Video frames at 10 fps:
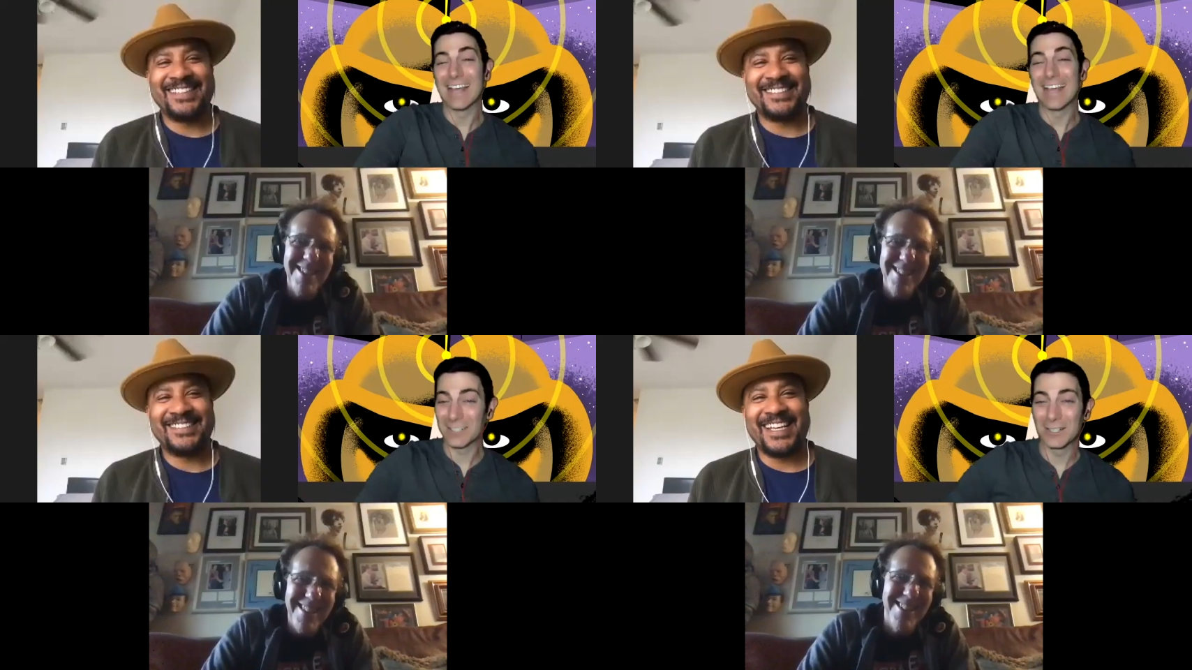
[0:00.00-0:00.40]

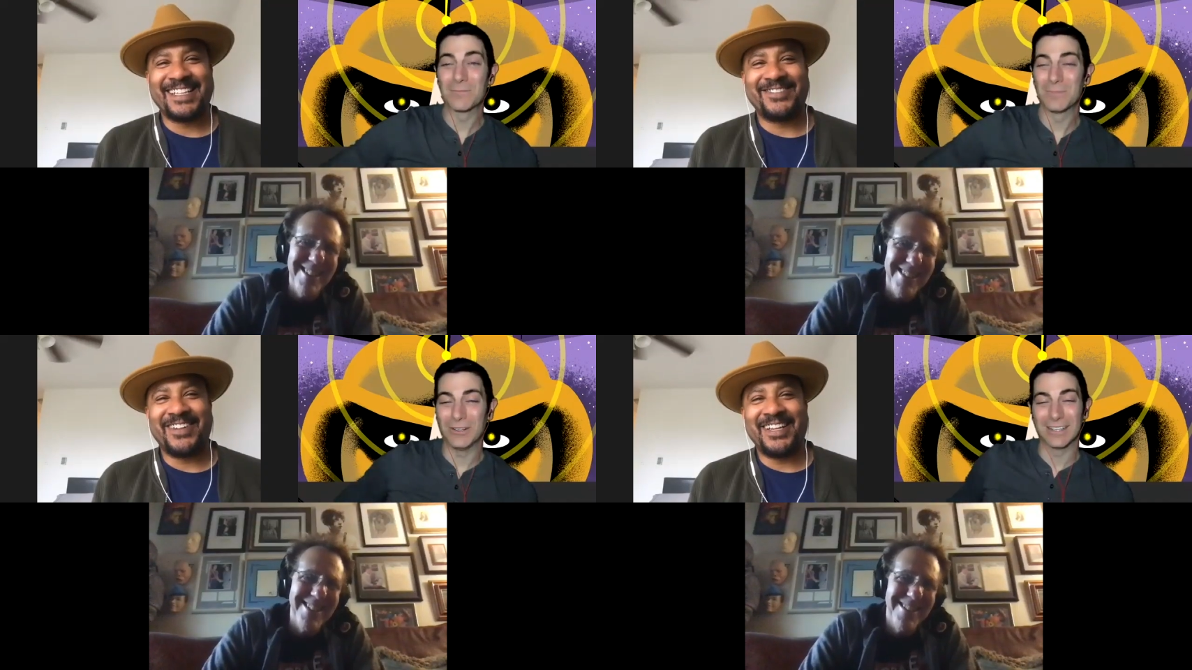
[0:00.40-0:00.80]
Speaker 1: exactly that's a
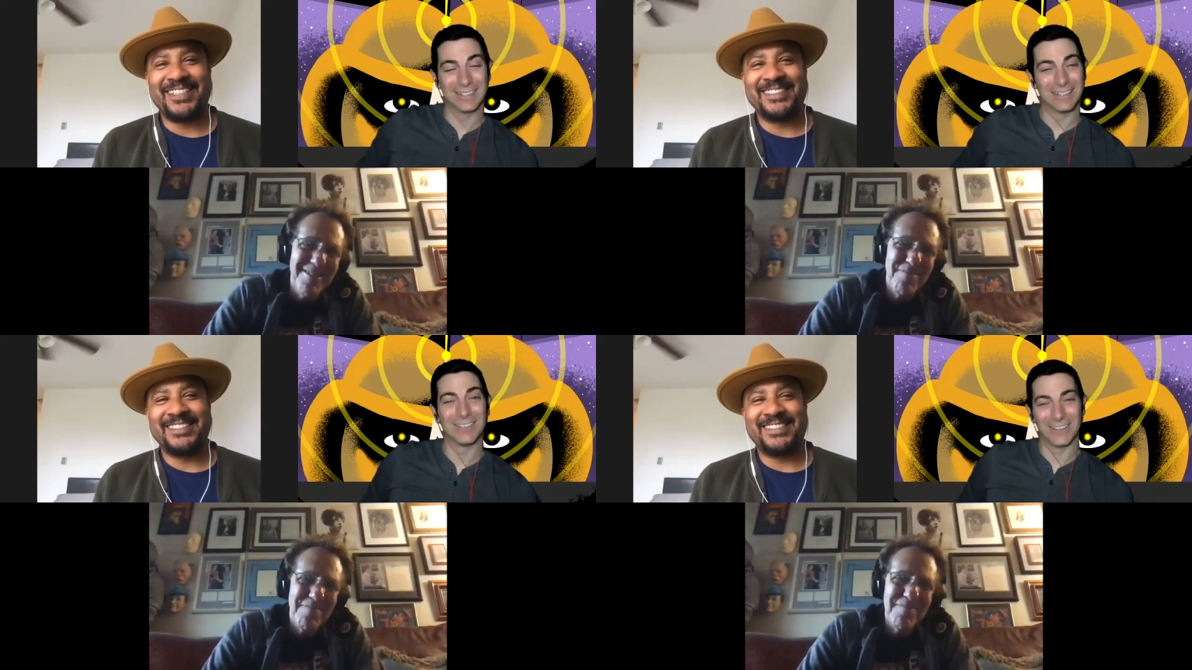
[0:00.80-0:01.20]
good right. point.
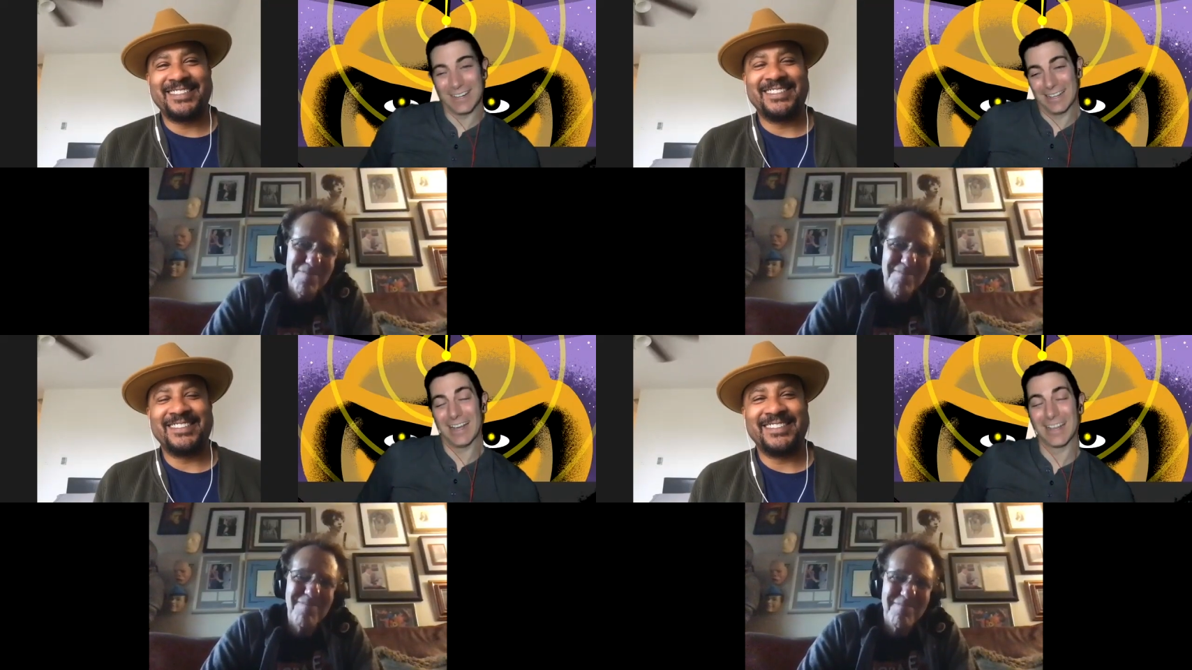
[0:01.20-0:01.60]
You're
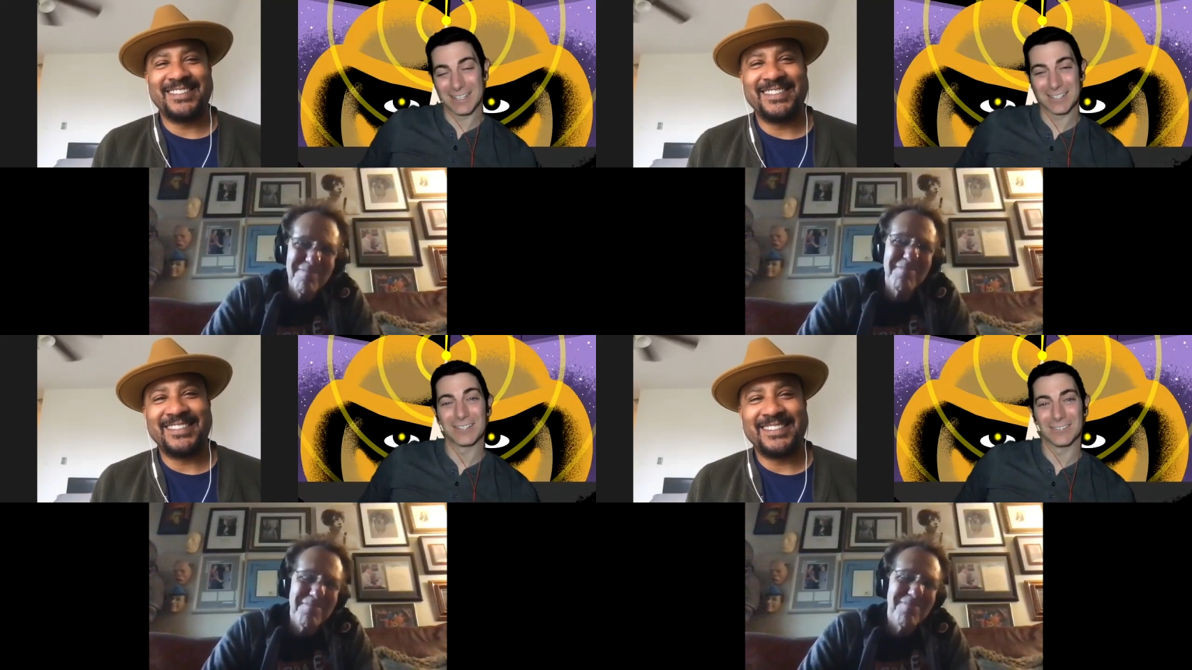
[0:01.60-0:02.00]
right. Yeah, I
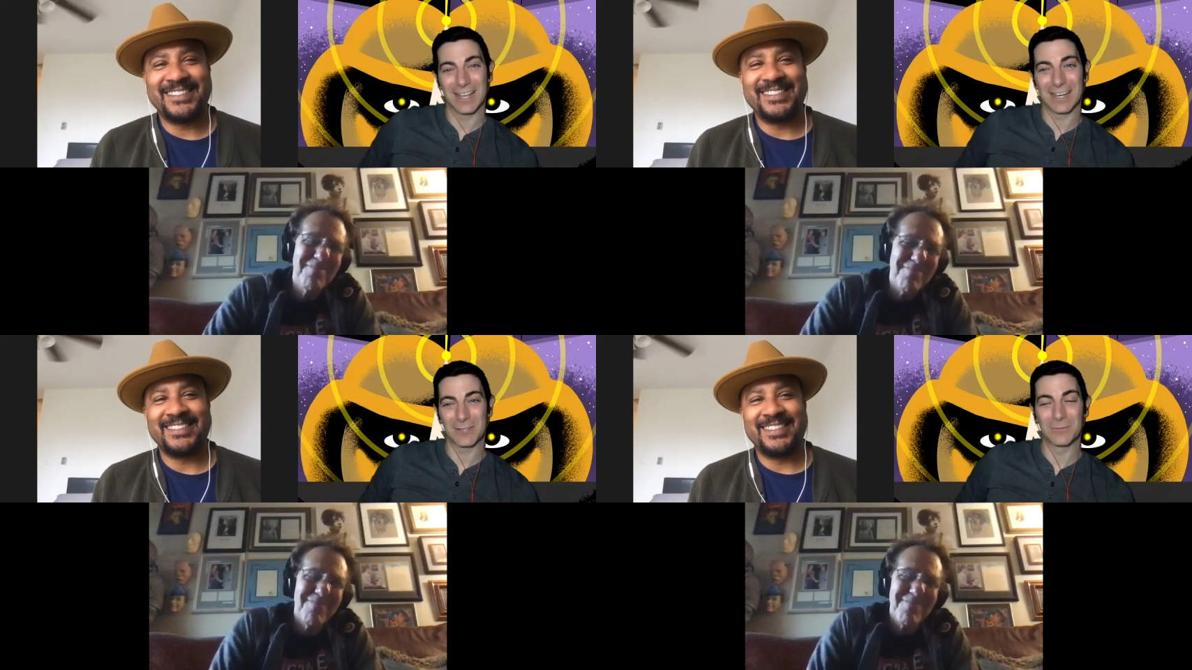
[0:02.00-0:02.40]
guess
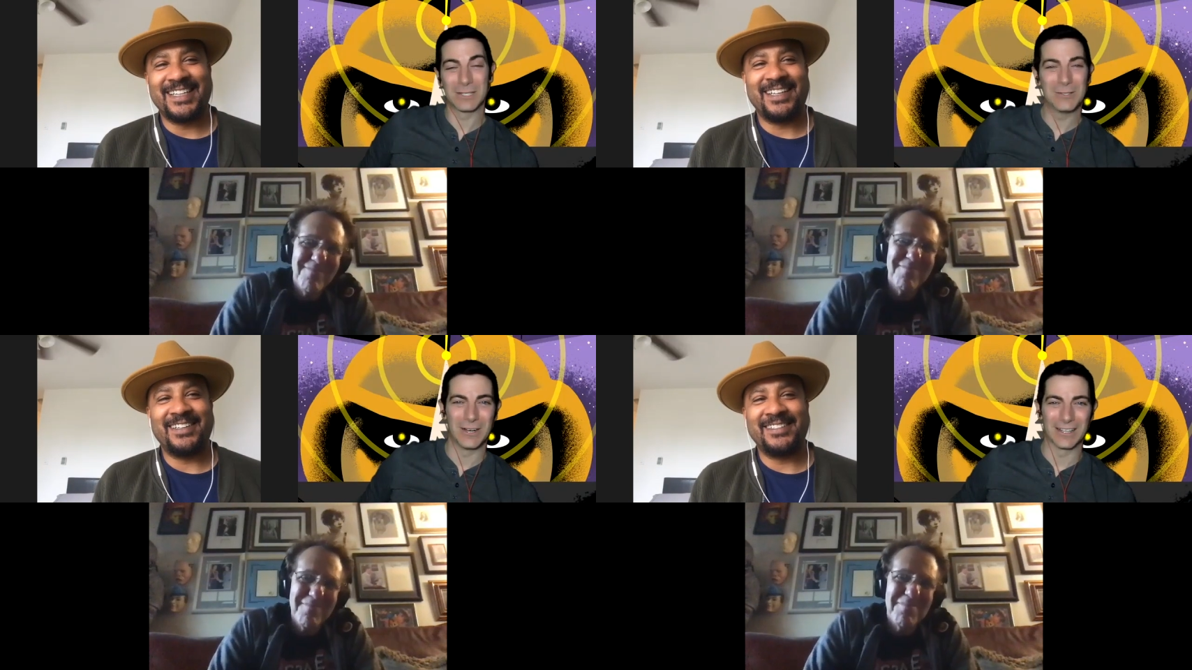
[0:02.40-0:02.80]
I guess
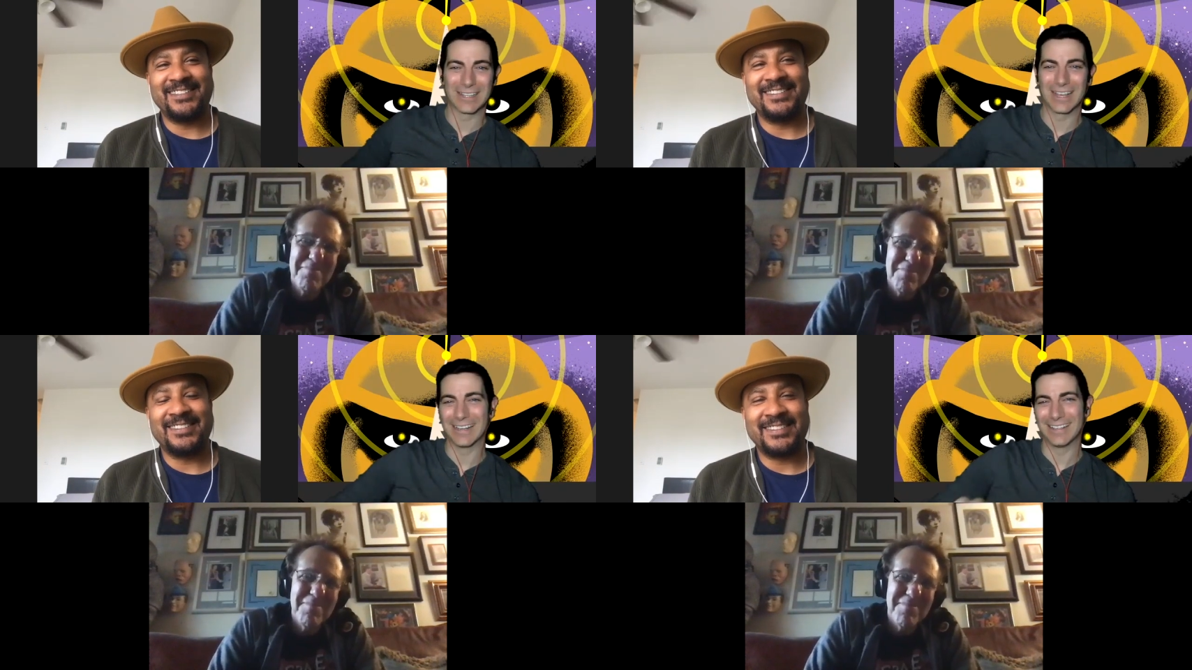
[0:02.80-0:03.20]
yeah. we do want that.